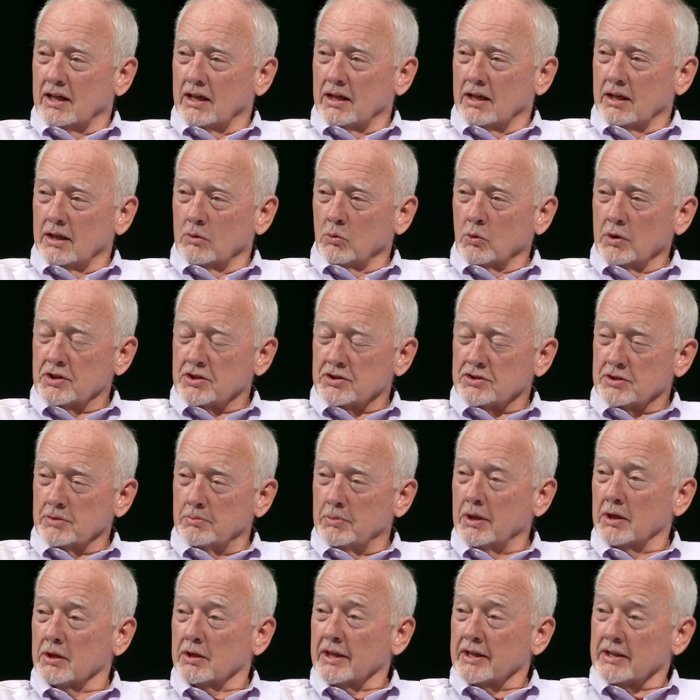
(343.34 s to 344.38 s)
which is the
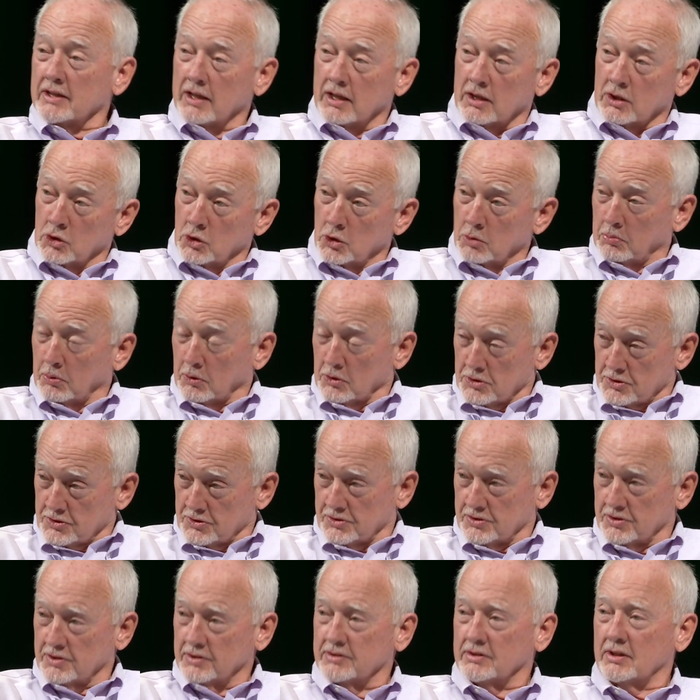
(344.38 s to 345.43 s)
building that
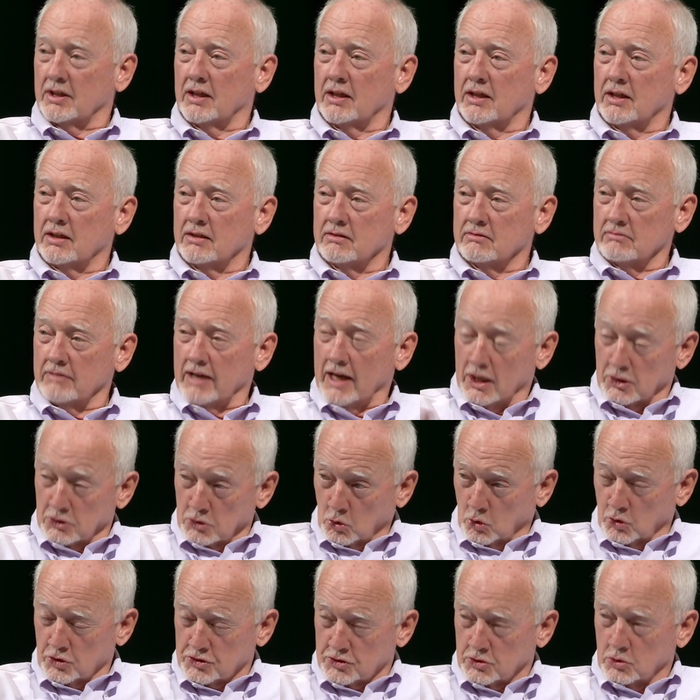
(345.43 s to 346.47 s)
Hooper's
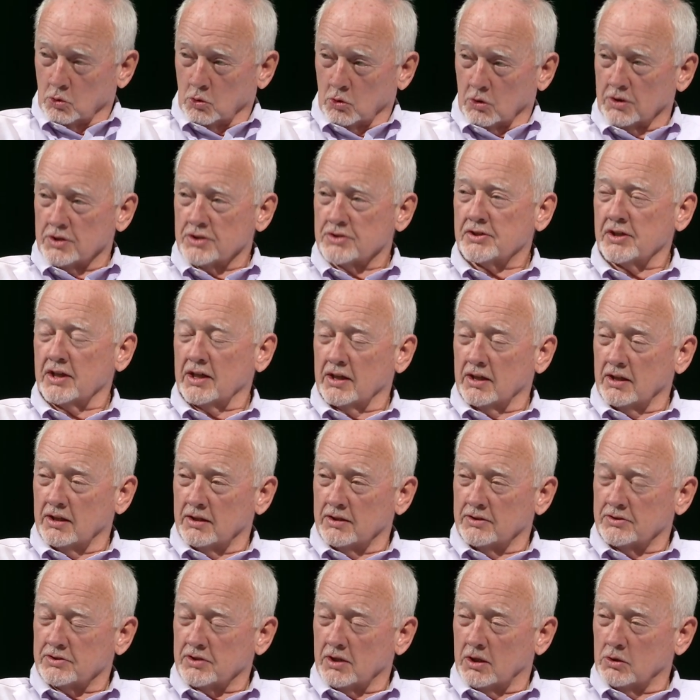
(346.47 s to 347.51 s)
outdoor store is
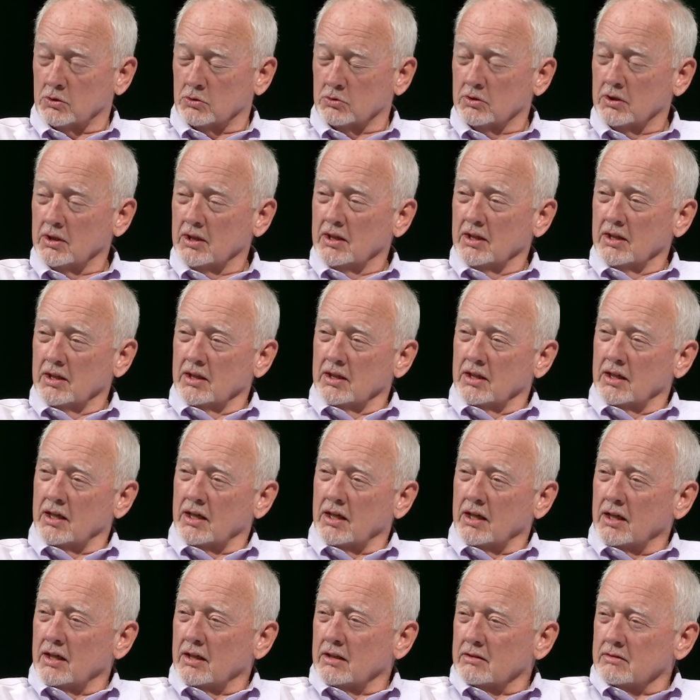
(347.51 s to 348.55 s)
in. So
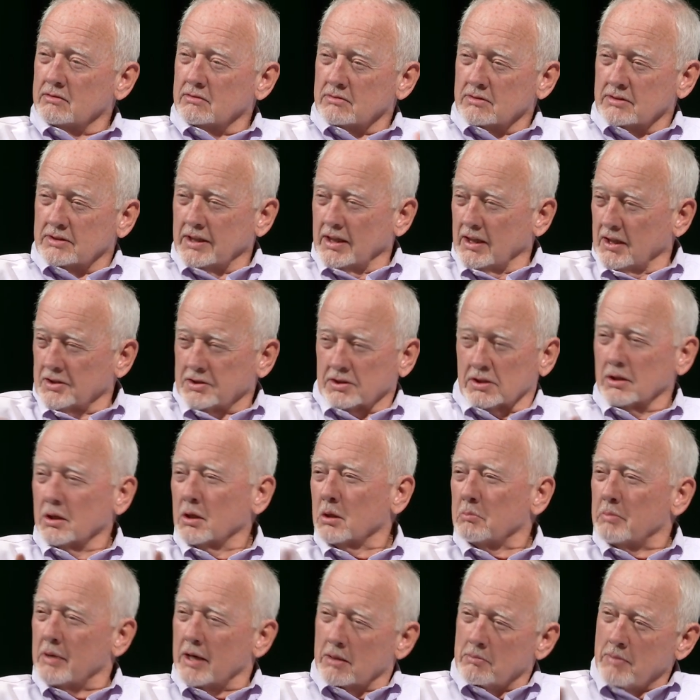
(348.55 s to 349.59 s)
tell us a
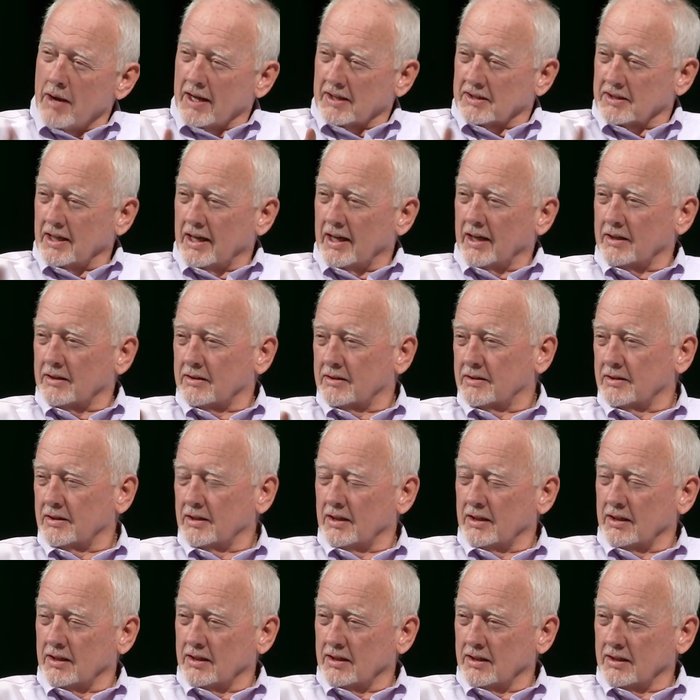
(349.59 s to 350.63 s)
little bit about
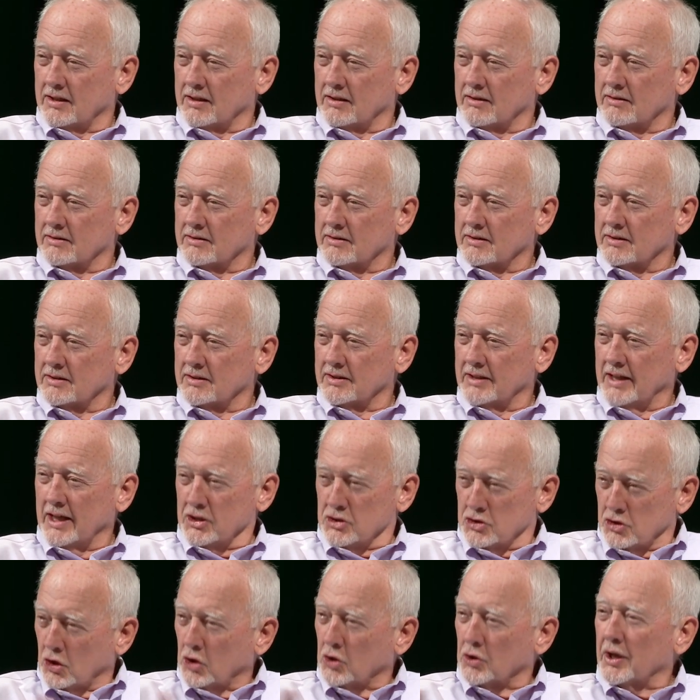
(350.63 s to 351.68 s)
that
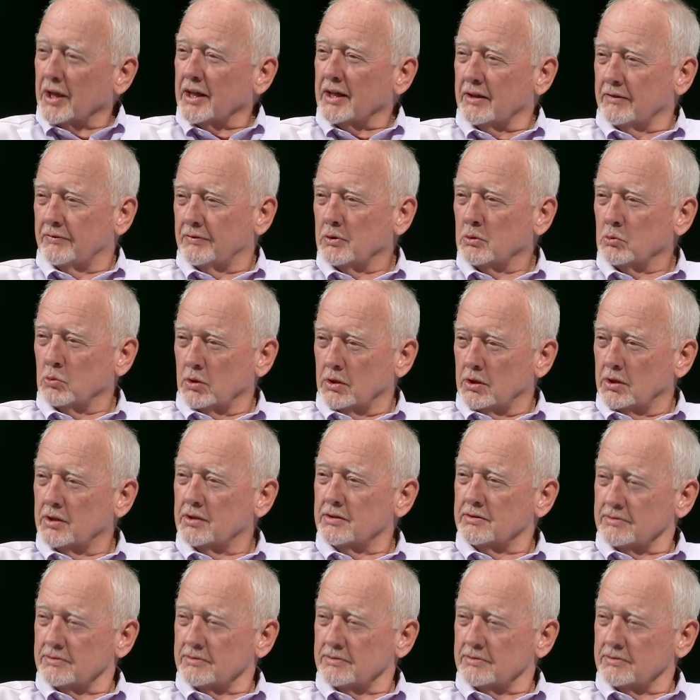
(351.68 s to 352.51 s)
journey, if you would.